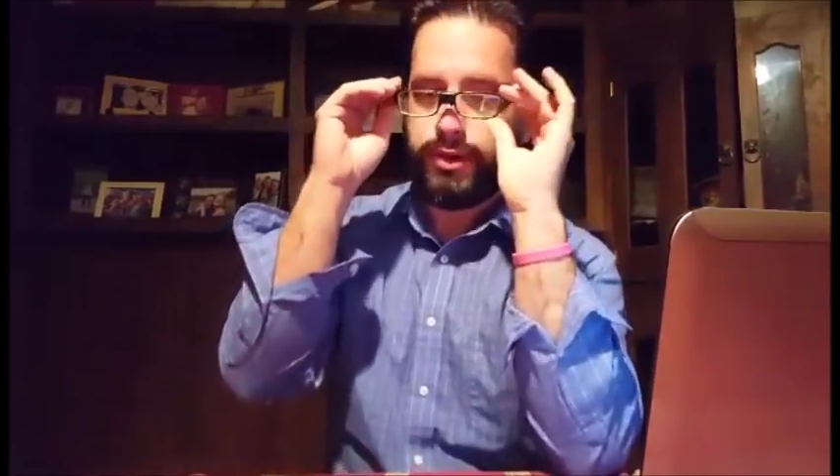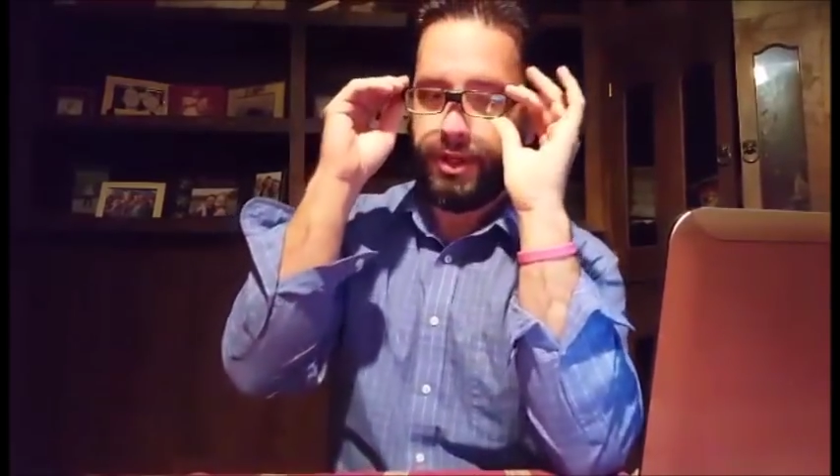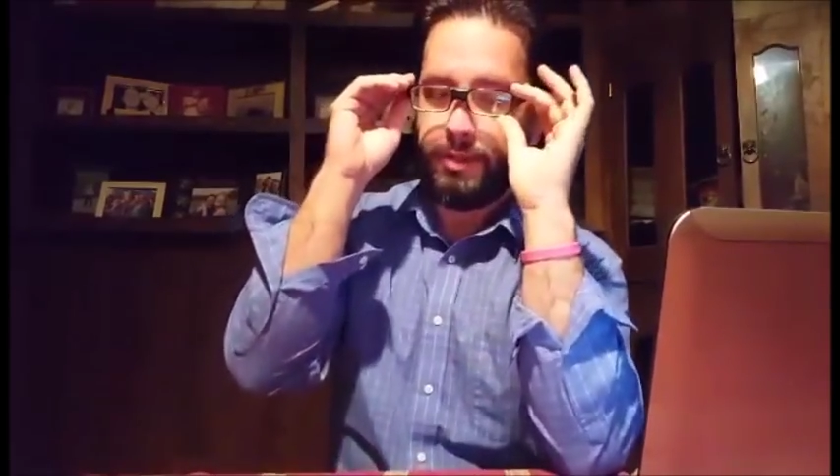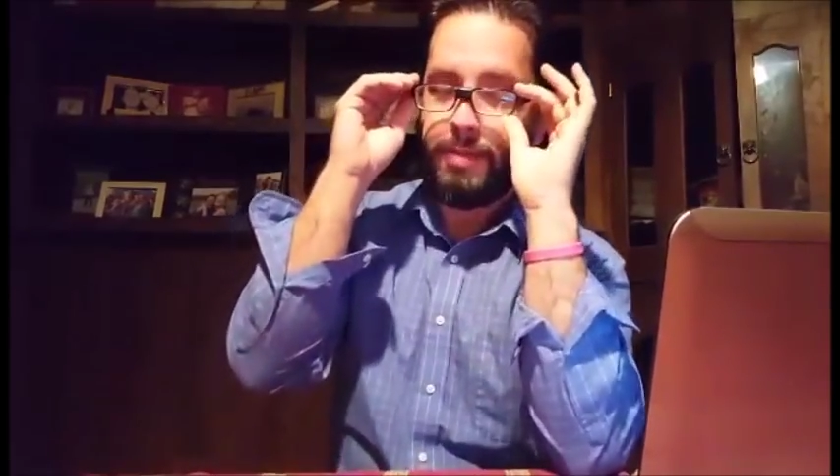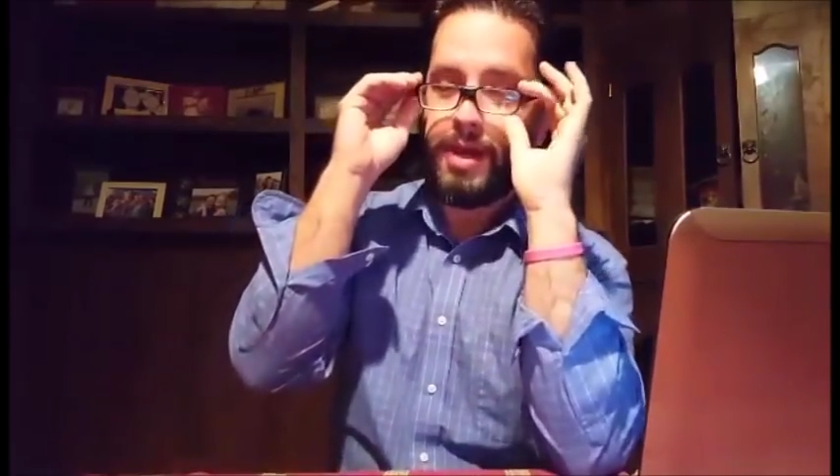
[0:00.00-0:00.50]

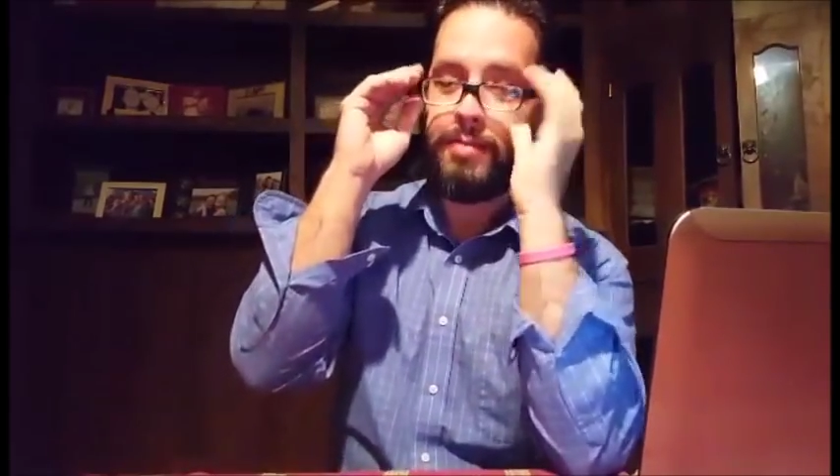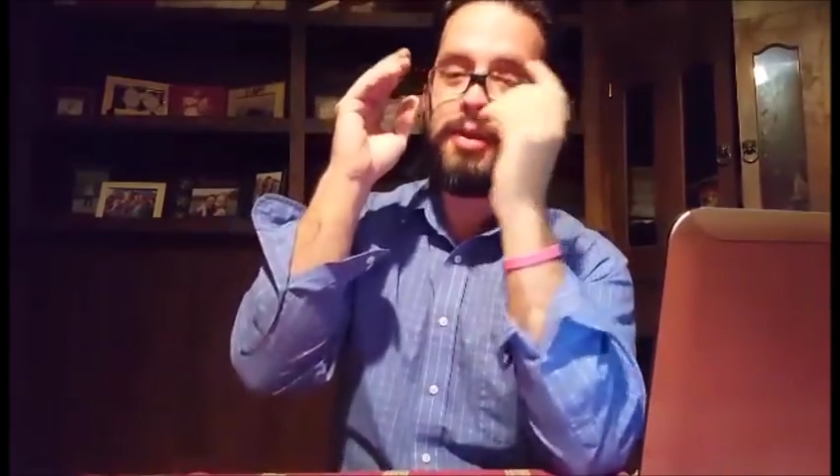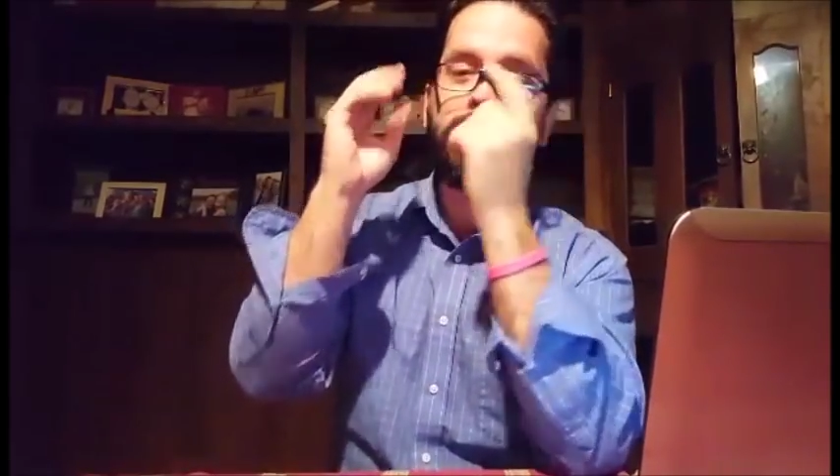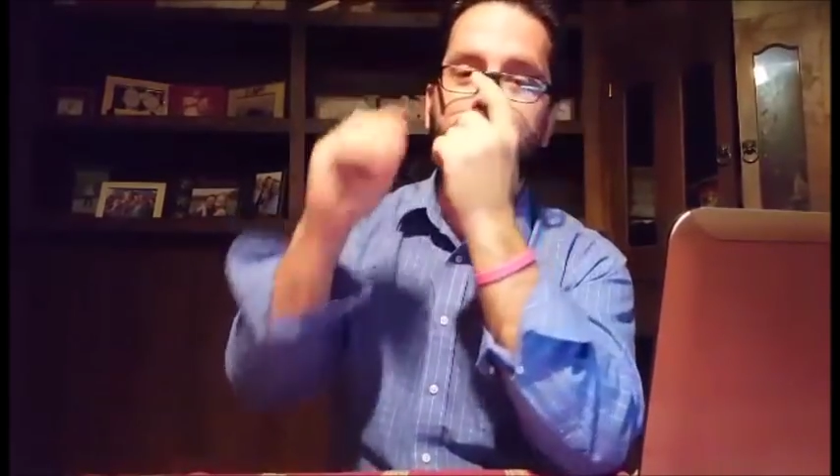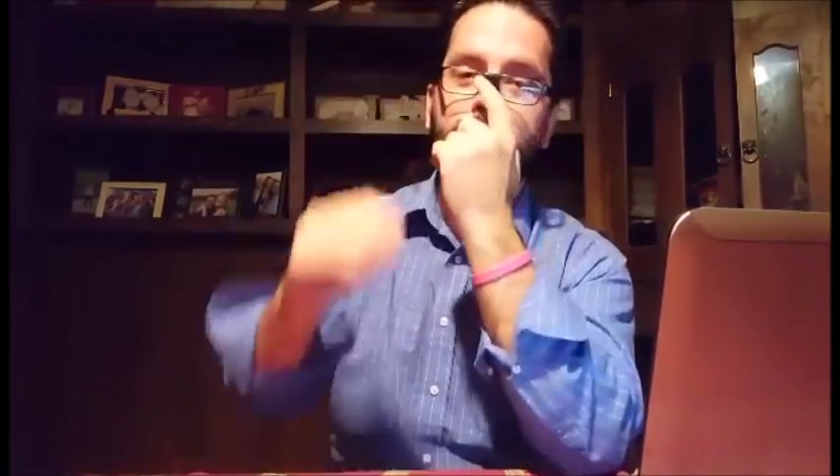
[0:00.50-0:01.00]
just
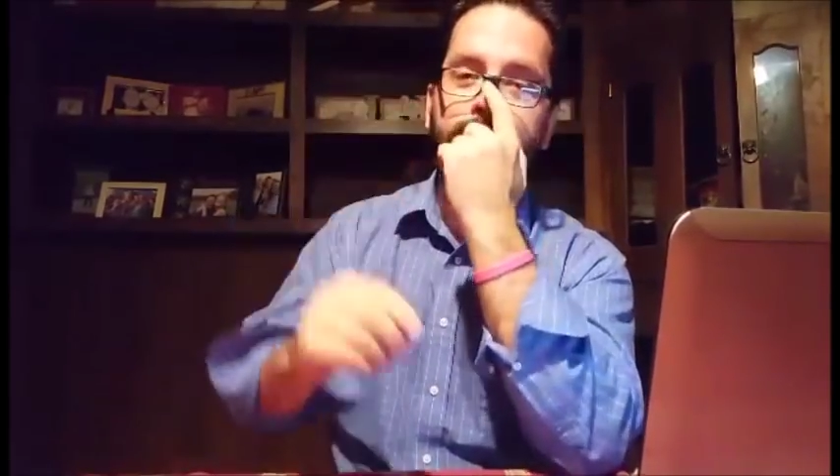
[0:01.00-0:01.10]
maybe,